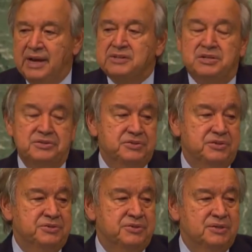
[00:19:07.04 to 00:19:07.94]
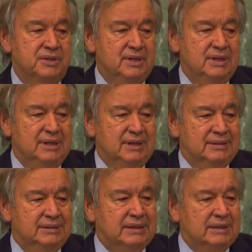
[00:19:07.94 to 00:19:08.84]
Excellencies,
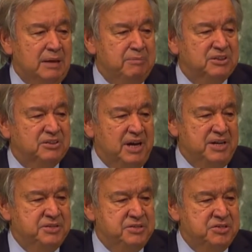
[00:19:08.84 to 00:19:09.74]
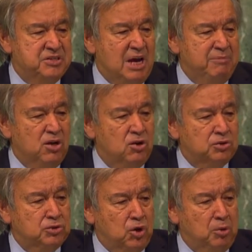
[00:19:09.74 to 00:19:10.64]
the climate crisis is coming
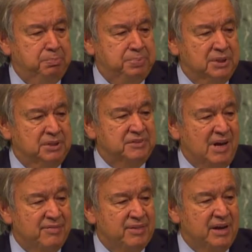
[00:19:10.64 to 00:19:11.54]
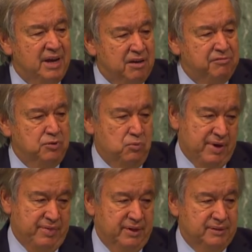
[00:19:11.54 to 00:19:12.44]
on top of other heavy
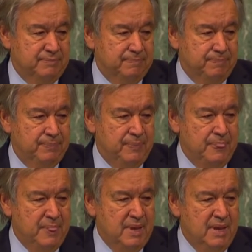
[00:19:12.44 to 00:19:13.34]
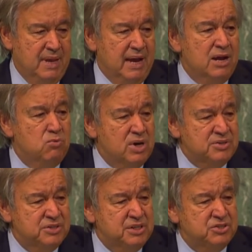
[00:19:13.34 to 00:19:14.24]
weather. A
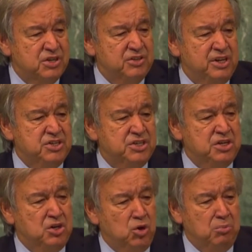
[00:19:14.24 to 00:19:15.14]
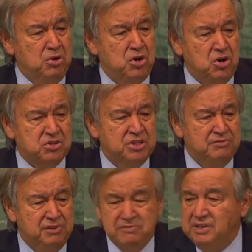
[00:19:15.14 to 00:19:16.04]
once-in-a-generation global cost
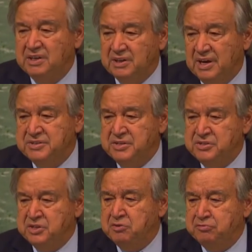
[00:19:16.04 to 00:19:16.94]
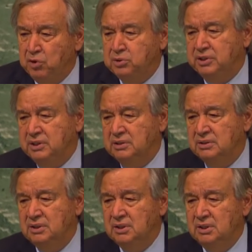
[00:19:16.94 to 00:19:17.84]
of living crisis is unfolding,
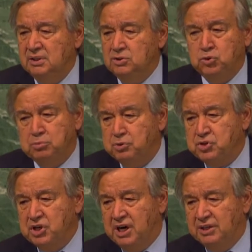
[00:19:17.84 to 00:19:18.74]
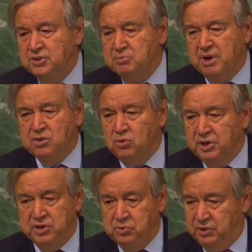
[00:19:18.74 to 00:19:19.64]
turbocharged by the
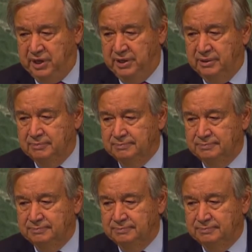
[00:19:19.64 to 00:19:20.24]
war in Ukraine.